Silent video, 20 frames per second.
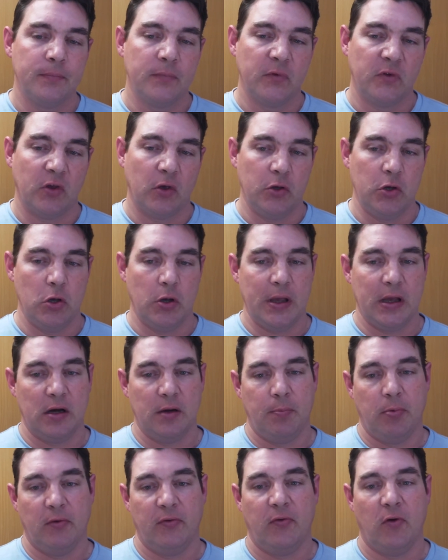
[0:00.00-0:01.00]
So you'll get a
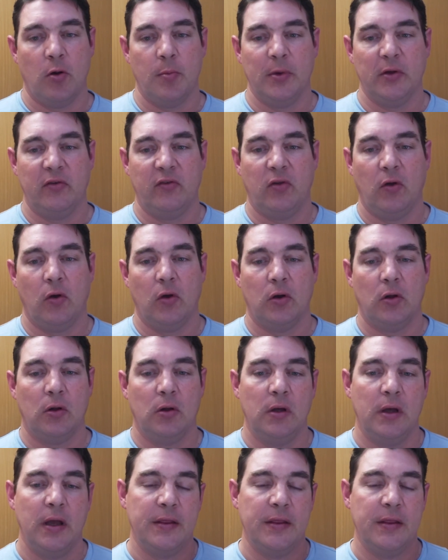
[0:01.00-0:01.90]
performance total,